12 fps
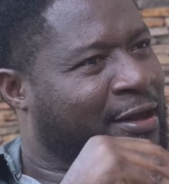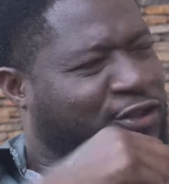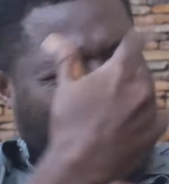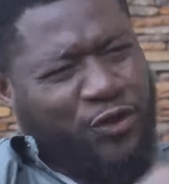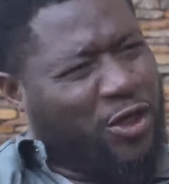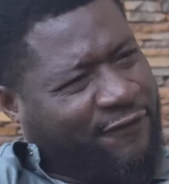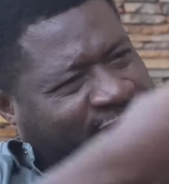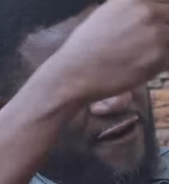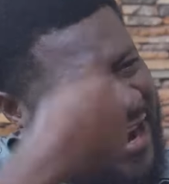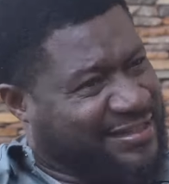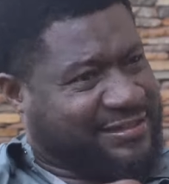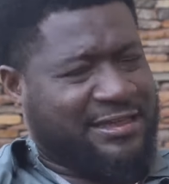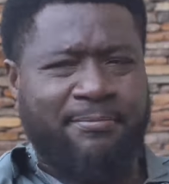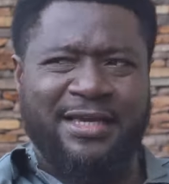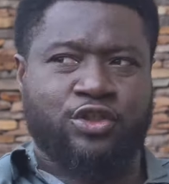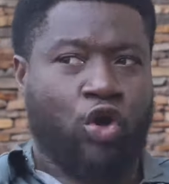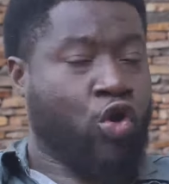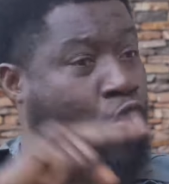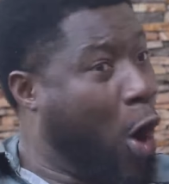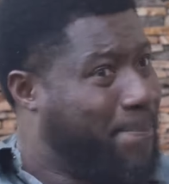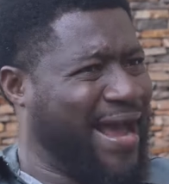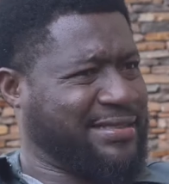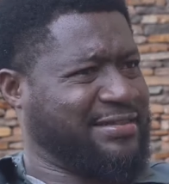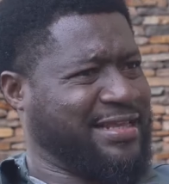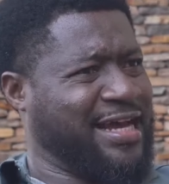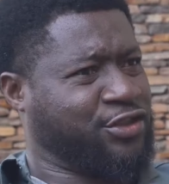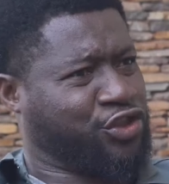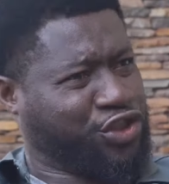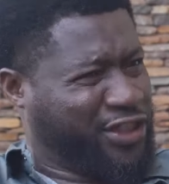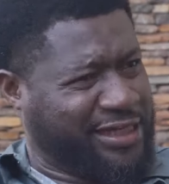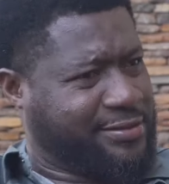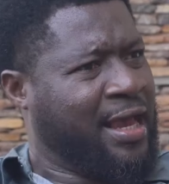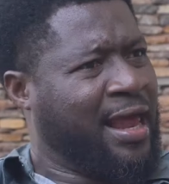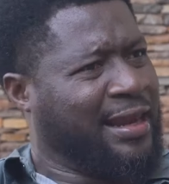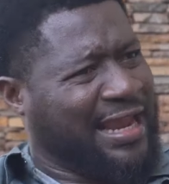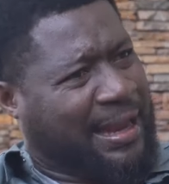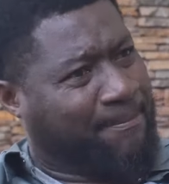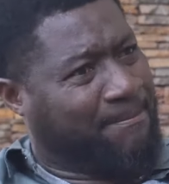So you're advising me to go back to that cheat like